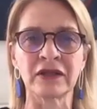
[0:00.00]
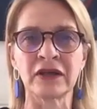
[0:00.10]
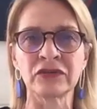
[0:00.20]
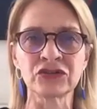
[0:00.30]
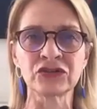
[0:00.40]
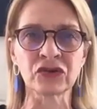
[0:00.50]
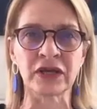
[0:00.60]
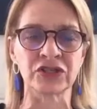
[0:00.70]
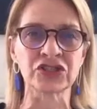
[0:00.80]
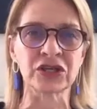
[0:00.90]
then they
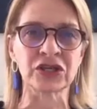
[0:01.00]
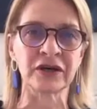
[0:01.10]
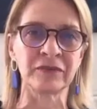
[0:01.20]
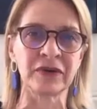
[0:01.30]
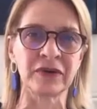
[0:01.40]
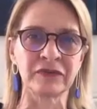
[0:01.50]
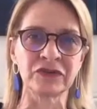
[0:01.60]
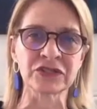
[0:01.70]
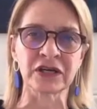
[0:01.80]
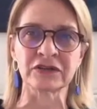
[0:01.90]
retrench and
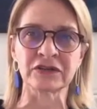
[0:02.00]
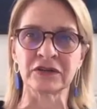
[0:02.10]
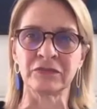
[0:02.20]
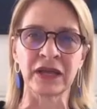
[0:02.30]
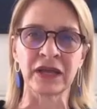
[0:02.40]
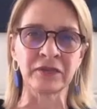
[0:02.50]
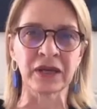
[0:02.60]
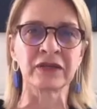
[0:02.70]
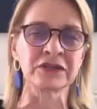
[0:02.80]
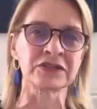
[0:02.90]
we start
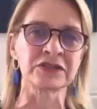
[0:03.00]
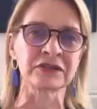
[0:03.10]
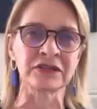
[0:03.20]
blaming others.